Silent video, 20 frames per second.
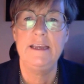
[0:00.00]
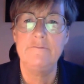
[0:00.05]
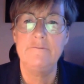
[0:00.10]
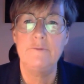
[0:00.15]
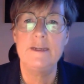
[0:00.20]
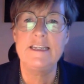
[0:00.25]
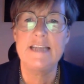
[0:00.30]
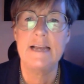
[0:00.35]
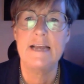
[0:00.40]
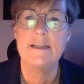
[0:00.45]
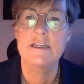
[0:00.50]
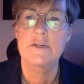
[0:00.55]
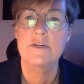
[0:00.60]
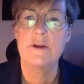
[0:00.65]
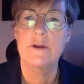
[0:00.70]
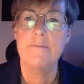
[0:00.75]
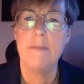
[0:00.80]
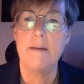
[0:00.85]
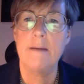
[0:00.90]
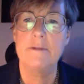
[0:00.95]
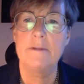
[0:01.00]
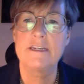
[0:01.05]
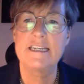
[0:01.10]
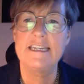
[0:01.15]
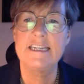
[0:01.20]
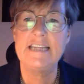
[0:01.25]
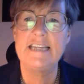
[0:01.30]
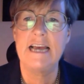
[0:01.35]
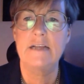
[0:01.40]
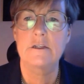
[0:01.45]
we tend to remember
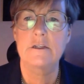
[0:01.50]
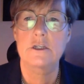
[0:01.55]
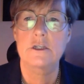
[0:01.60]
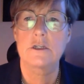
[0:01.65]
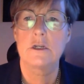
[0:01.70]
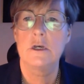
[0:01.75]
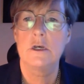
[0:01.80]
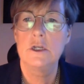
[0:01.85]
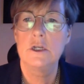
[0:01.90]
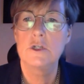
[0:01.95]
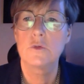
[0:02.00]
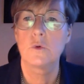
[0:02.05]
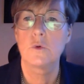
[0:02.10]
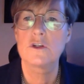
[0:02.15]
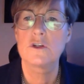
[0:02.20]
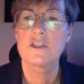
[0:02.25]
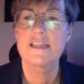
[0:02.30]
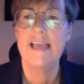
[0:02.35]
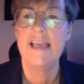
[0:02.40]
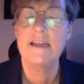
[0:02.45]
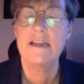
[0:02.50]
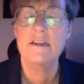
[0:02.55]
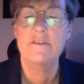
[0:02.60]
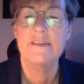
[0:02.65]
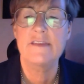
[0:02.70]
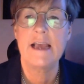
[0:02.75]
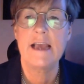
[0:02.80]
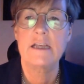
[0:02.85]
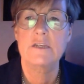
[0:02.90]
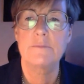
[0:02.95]
details towards the end of
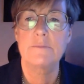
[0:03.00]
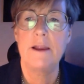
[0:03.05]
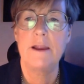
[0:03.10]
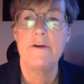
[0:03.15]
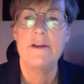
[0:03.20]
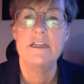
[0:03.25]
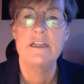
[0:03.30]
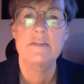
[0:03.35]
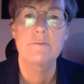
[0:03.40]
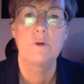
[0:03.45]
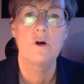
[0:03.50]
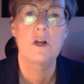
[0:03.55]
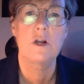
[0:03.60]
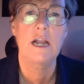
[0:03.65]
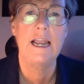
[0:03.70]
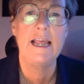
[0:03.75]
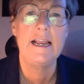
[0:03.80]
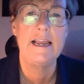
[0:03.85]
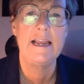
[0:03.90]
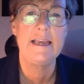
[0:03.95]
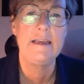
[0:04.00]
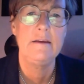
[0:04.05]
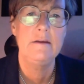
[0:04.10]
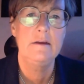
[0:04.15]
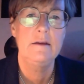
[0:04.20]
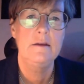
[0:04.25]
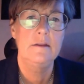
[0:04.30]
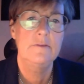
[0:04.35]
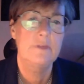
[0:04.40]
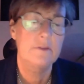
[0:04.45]
the experience more clearly
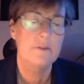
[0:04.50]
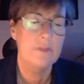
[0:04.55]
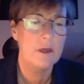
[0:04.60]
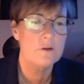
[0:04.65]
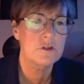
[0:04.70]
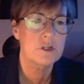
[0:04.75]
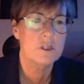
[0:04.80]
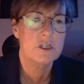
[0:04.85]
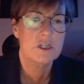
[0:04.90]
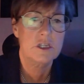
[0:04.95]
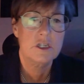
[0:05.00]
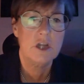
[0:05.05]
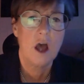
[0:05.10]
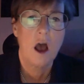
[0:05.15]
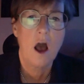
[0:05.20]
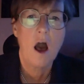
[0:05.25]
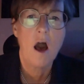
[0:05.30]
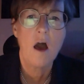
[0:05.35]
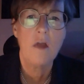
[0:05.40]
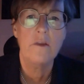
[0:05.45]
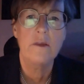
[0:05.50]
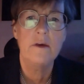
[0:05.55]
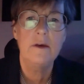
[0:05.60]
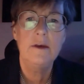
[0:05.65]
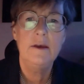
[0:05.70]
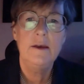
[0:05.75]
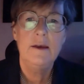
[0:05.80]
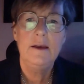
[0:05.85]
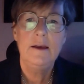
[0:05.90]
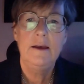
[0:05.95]
than those at the start.
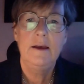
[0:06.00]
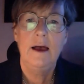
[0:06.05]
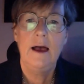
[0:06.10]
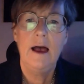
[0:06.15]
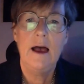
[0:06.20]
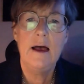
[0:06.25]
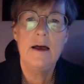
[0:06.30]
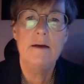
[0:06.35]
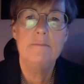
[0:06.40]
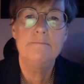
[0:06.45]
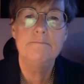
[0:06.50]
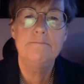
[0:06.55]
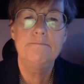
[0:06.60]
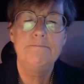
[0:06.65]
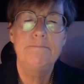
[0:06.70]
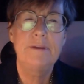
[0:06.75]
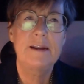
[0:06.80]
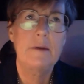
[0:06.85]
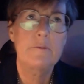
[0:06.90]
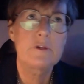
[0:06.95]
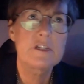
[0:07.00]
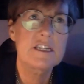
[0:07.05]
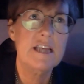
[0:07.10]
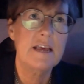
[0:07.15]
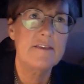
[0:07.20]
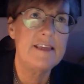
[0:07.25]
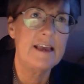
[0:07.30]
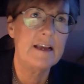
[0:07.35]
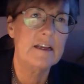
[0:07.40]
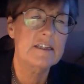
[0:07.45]
But I would say
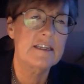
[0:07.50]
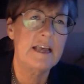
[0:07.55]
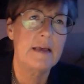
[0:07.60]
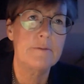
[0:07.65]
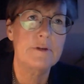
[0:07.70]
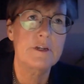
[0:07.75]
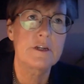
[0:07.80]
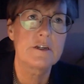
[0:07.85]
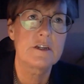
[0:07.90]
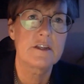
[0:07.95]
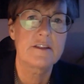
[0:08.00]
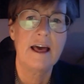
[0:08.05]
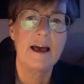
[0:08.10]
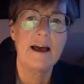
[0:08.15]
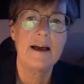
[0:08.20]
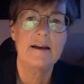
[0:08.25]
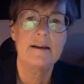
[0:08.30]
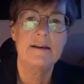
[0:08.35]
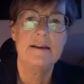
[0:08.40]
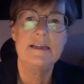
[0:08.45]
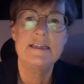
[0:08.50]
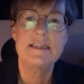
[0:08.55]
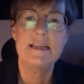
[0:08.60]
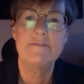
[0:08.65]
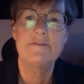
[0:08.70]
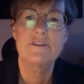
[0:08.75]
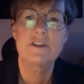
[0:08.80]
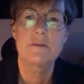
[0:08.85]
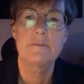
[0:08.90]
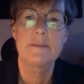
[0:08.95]
the exception to that is
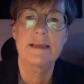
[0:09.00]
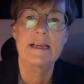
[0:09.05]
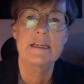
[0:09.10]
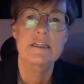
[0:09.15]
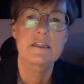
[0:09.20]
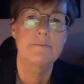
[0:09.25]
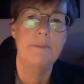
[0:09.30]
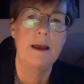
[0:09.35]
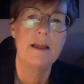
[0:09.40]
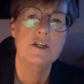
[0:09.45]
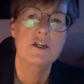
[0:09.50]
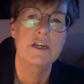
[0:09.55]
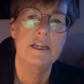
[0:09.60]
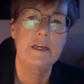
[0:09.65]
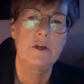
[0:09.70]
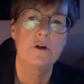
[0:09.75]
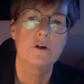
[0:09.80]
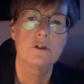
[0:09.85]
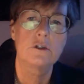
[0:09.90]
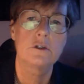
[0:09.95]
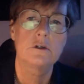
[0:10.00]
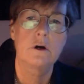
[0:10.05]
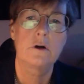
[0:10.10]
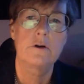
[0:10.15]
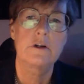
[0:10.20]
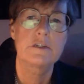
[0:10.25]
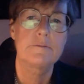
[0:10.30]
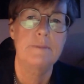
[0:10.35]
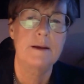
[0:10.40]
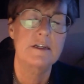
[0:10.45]
if something especially good or
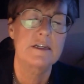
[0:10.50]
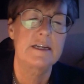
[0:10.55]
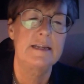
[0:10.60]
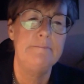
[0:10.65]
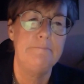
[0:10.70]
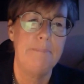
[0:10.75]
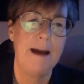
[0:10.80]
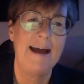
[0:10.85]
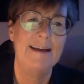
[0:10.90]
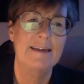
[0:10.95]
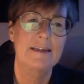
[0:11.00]
especially bad